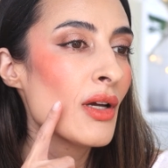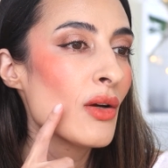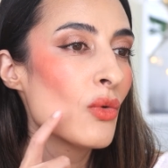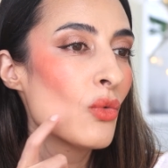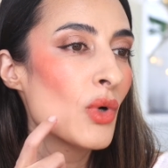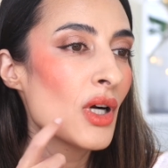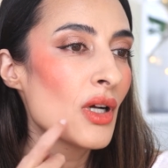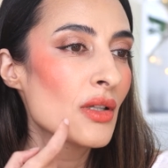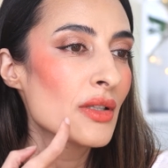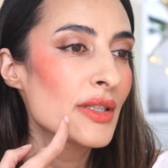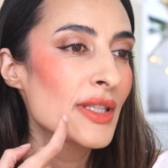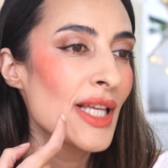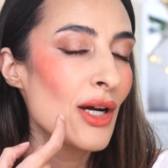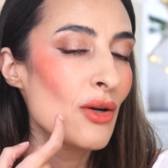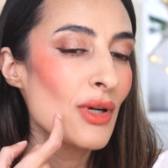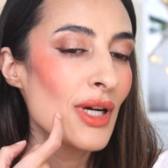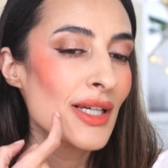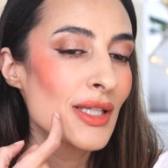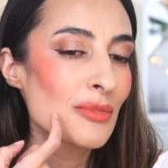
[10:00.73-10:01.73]
Well,
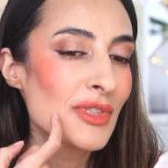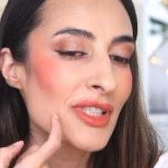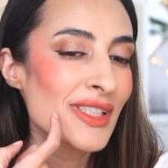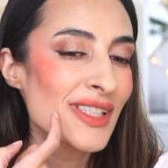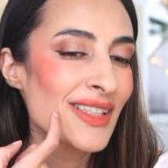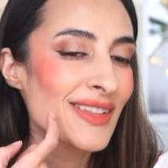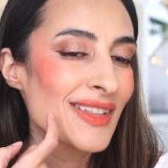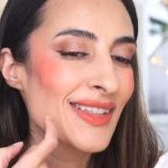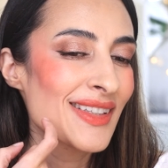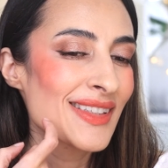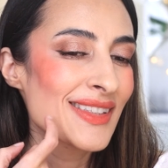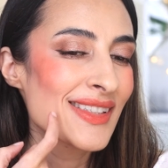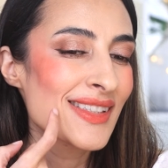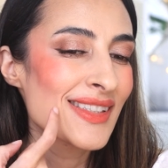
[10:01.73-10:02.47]
now I am seeing that it's